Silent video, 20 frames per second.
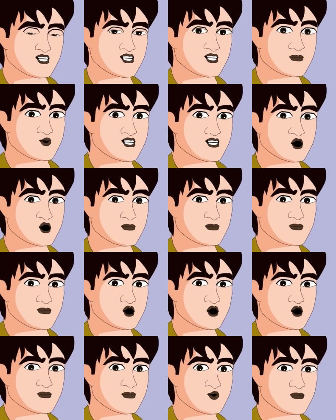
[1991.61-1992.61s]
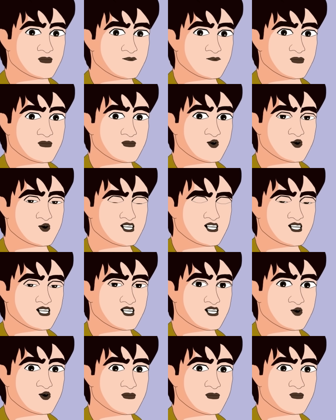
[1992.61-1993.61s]
but of all the messed
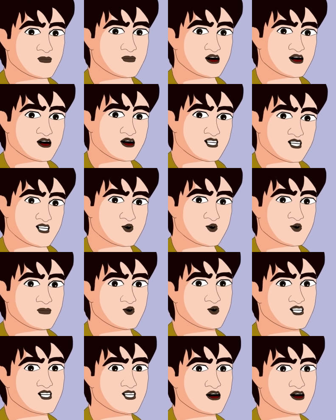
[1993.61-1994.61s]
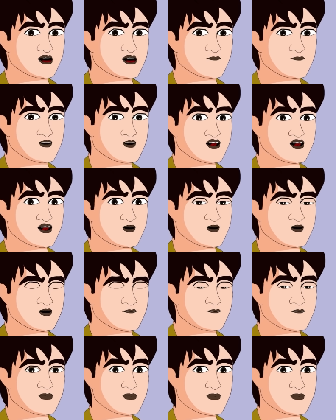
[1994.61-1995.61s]
up things that have occurred in my life,
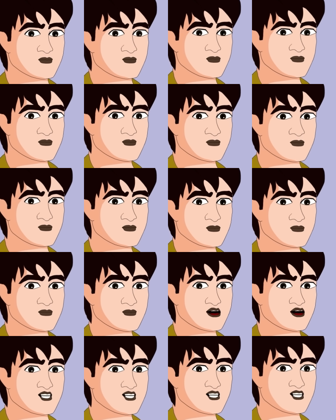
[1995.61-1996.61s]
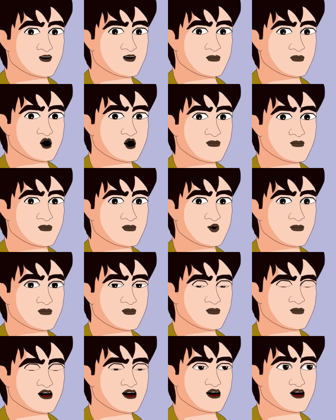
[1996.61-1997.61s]
this had one of the
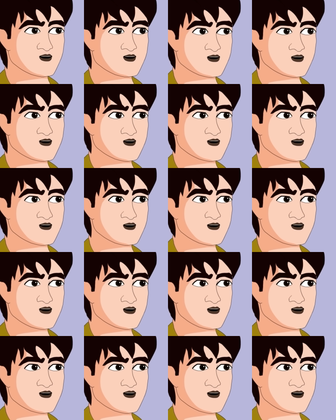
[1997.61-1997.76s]
bigger